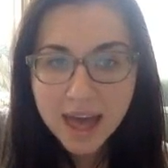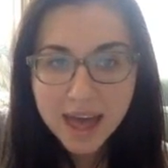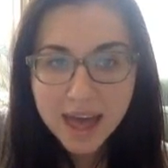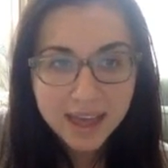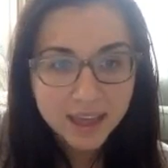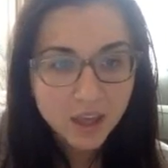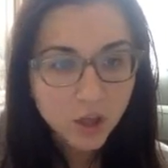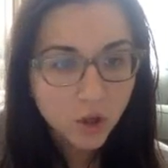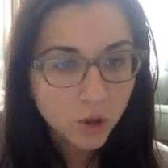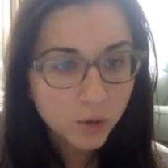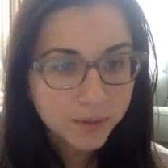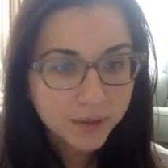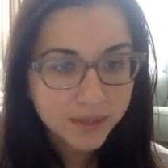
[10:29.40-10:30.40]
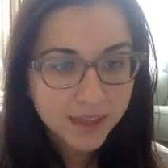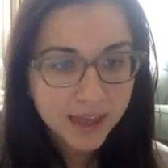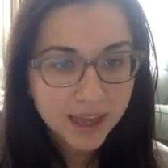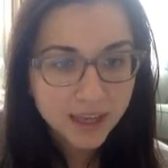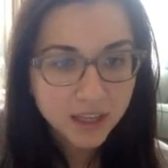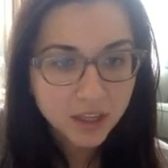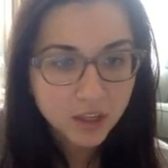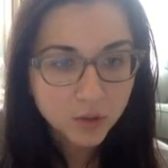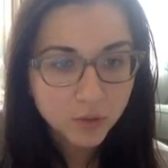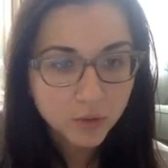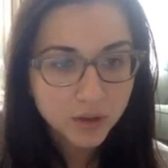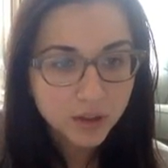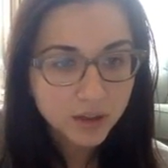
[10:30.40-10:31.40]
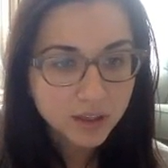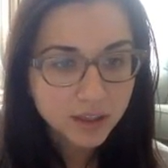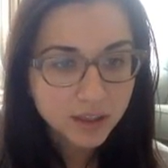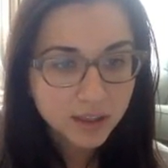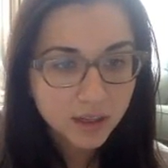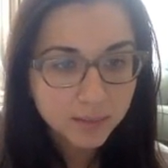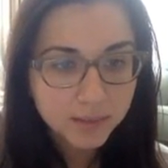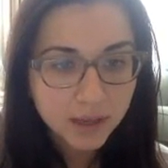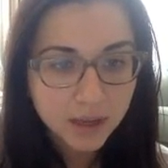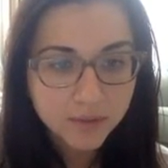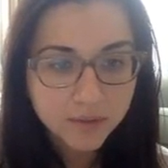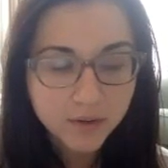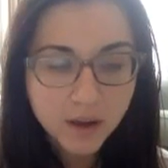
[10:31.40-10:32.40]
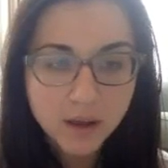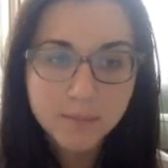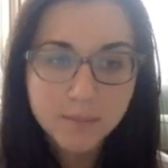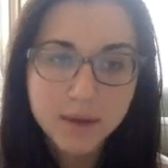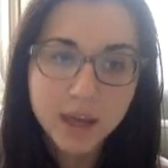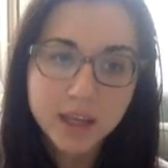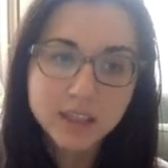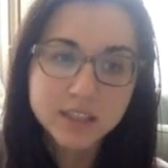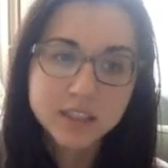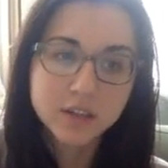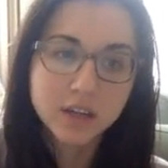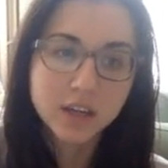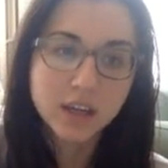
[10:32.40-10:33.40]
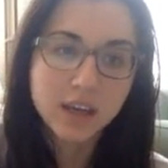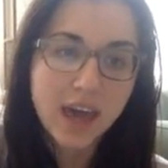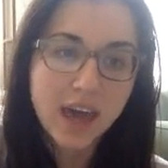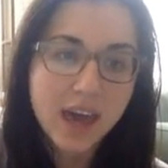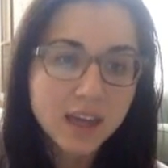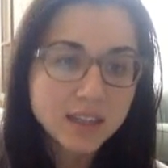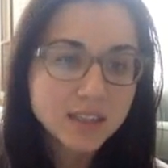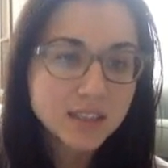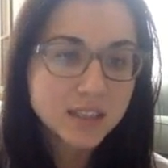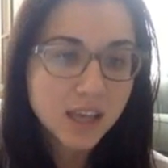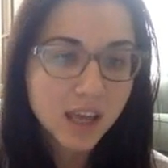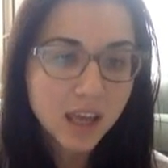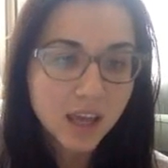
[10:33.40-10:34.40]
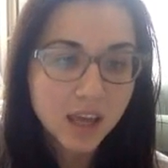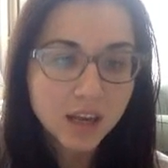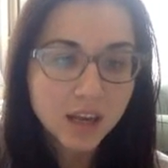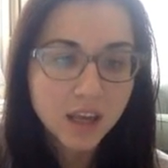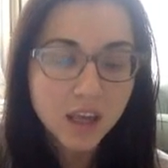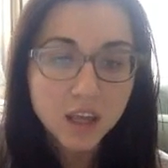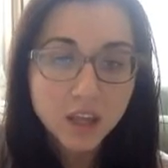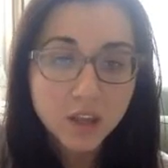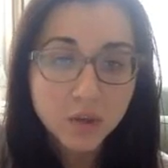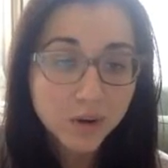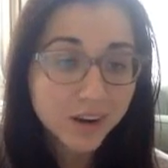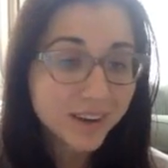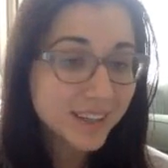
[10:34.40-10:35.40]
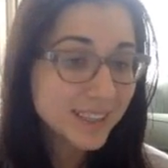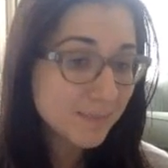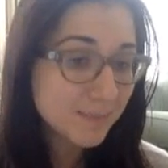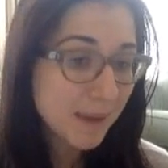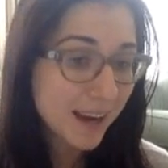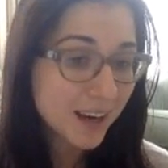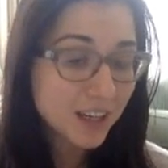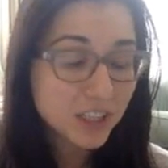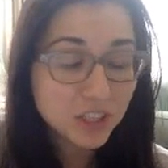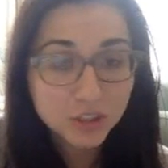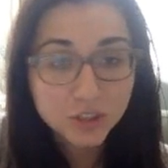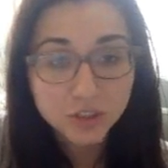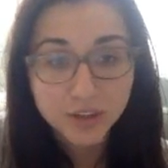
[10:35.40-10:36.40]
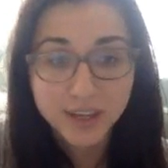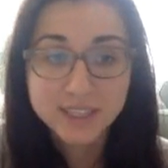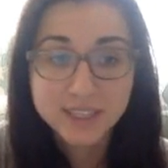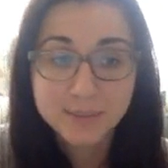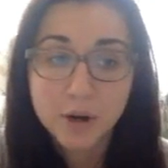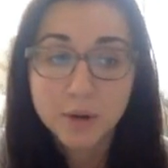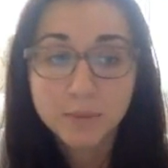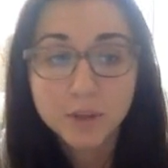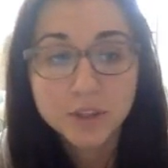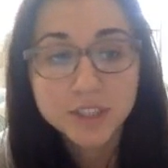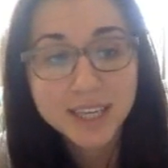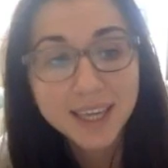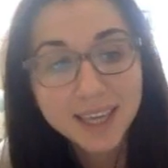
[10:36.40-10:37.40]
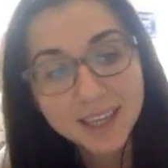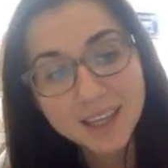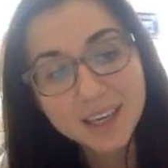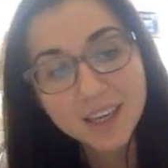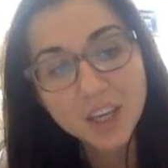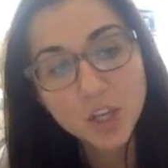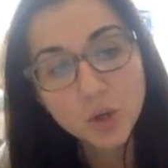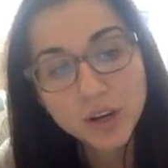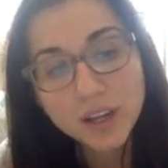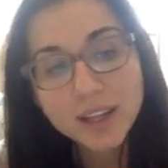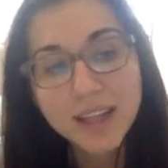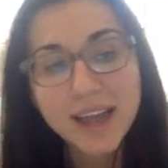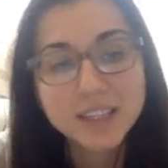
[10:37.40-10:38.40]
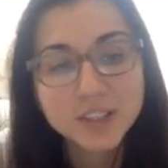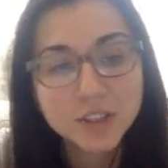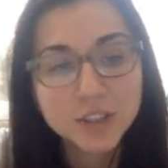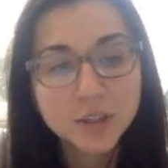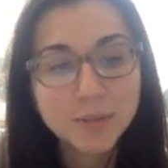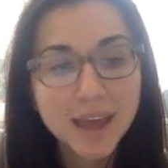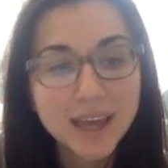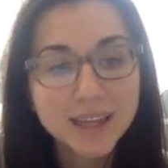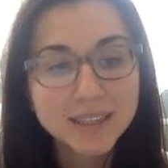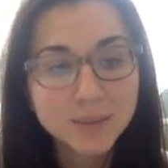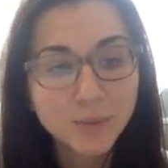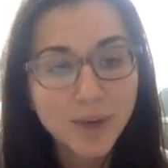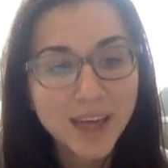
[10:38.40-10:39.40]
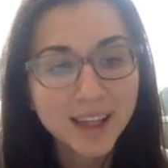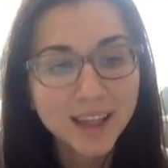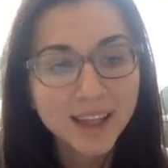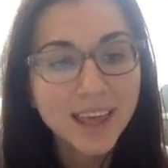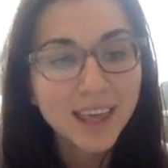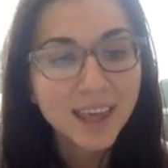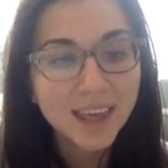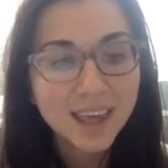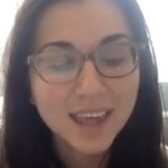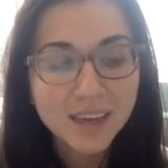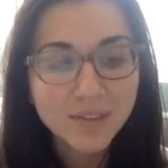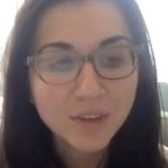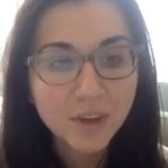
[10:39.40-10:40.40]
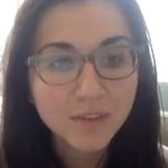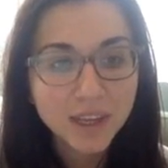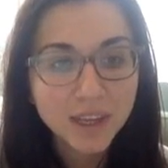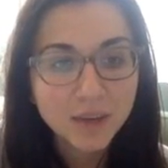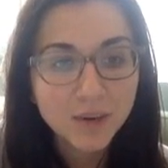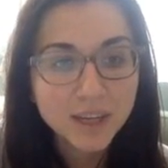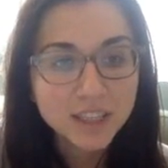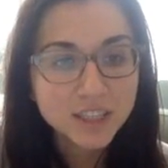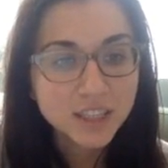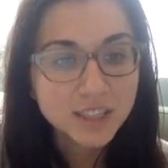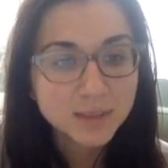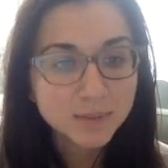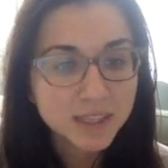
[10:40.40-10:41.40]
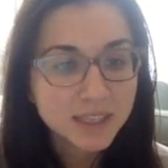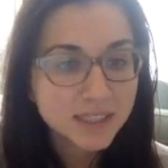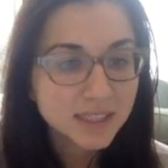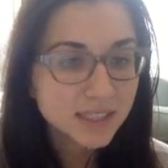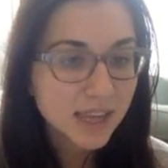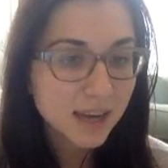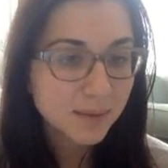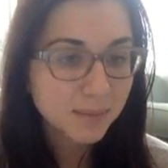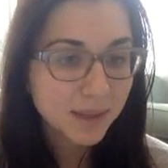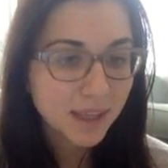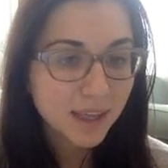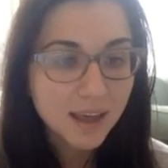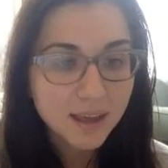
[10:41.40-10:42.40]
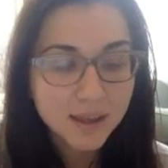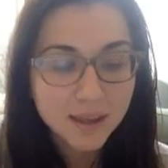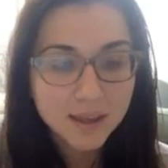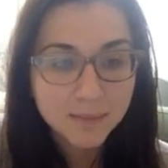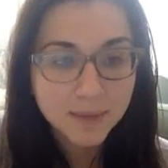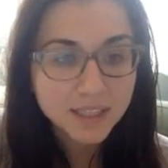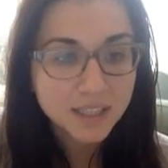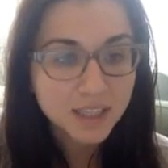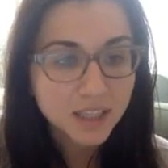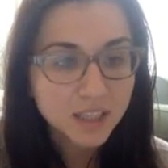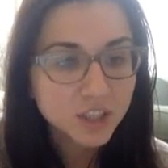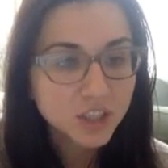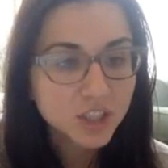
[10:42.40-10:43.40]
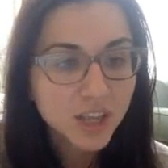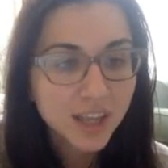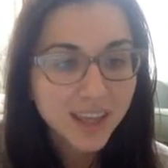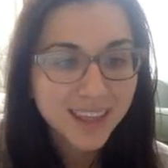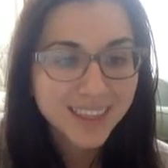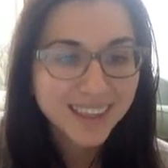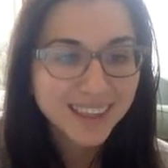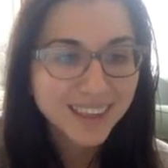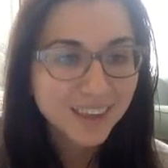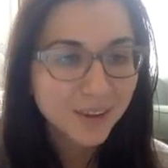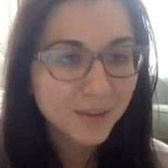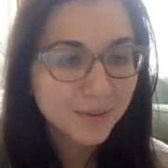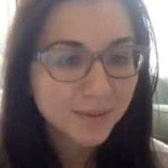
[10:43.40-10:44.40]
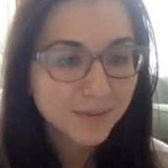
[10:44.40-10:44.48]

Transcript: I hope that you learned a little bit from my screencast and you are inspired to try smart music in your classroom as well. If you have any questions, please send me a message. Thank you.